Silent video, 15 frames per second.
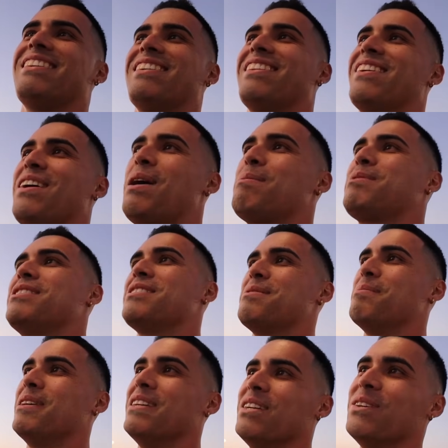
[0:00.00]
Their options
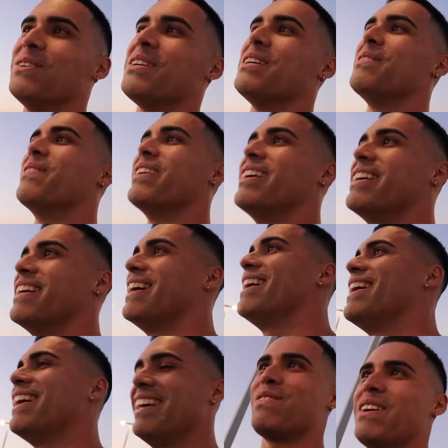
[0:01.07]
have been dookie, but
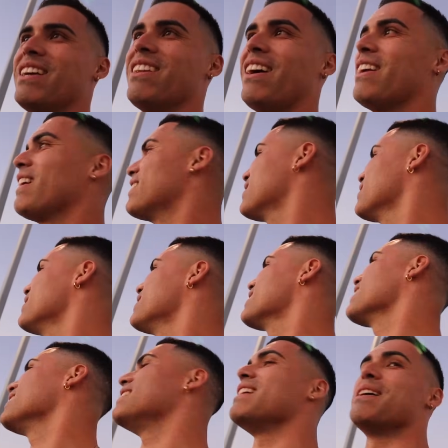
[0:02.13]
it's funny. A lot of you guys always,
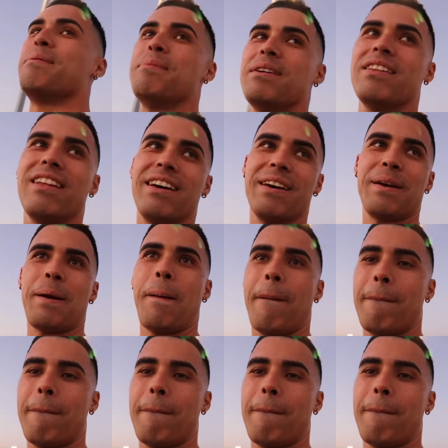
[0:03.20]
like, DM me, like,